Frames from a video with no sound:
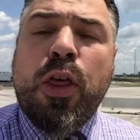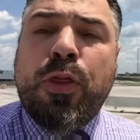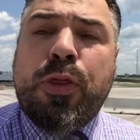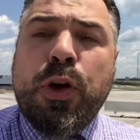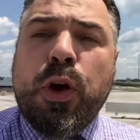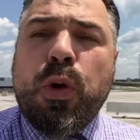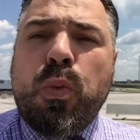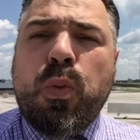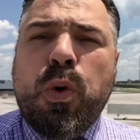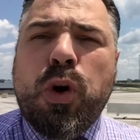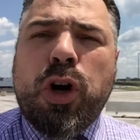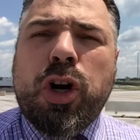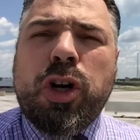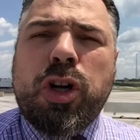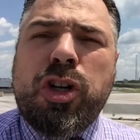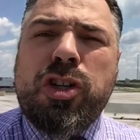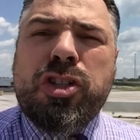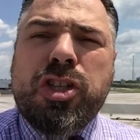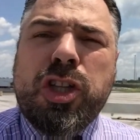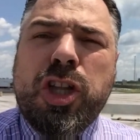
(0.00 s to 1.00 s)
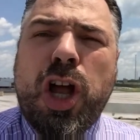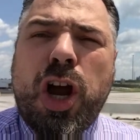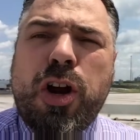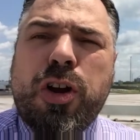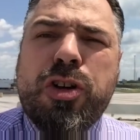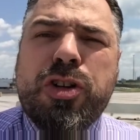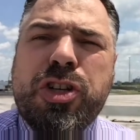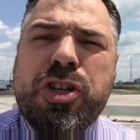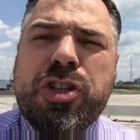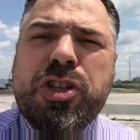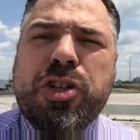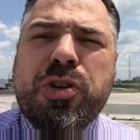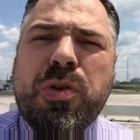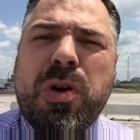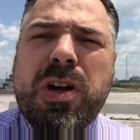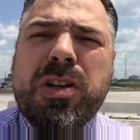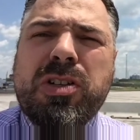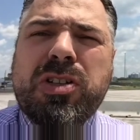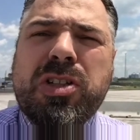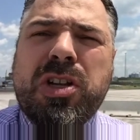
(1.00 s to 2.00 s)
The world's largest
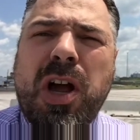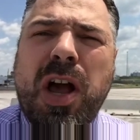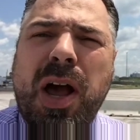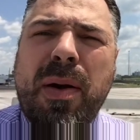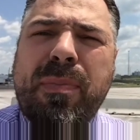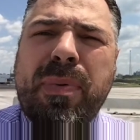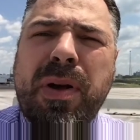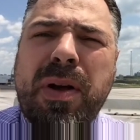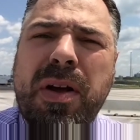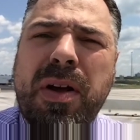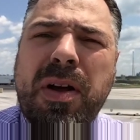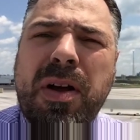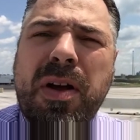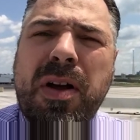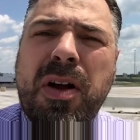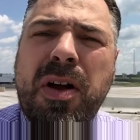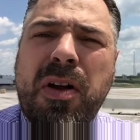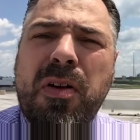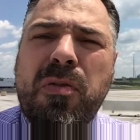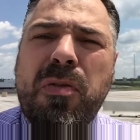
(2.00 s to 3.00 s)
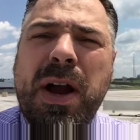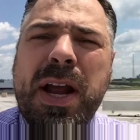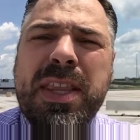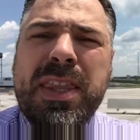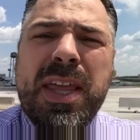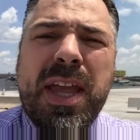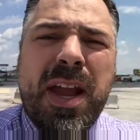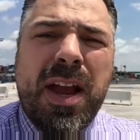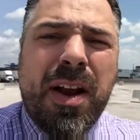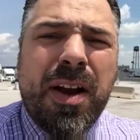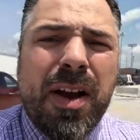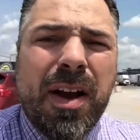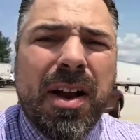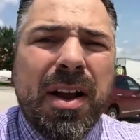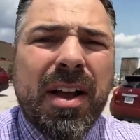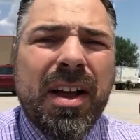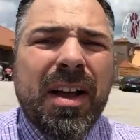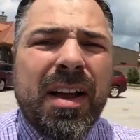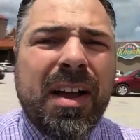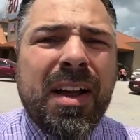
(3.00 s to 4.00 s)
truck stop. Right there.
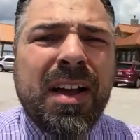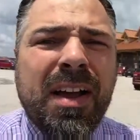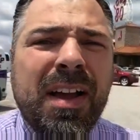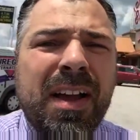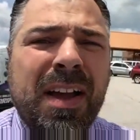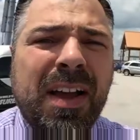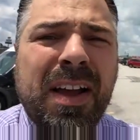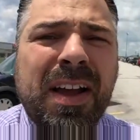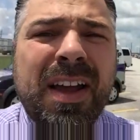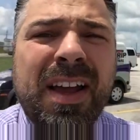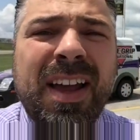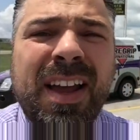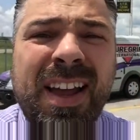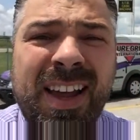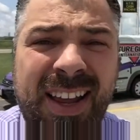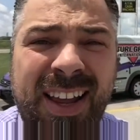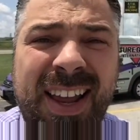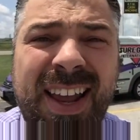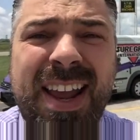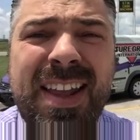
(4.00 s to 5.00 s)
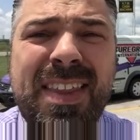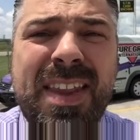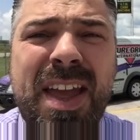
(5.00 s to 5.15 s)
And